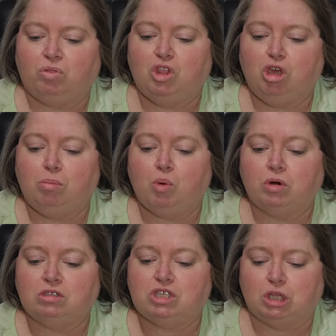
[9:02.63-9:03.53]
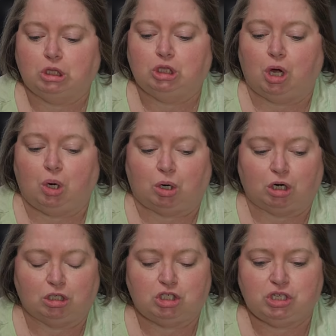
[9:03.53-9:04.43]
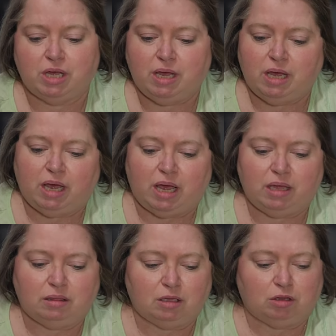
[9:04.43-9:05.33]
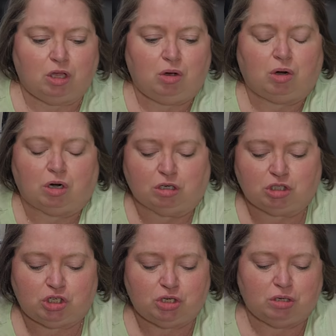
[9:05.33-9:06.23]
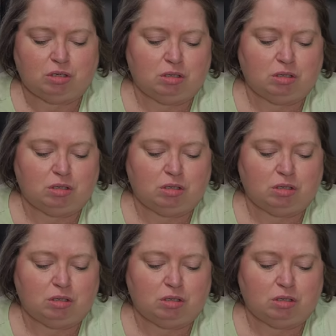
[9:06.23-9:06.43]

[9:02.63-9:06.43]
newborn to large, and the large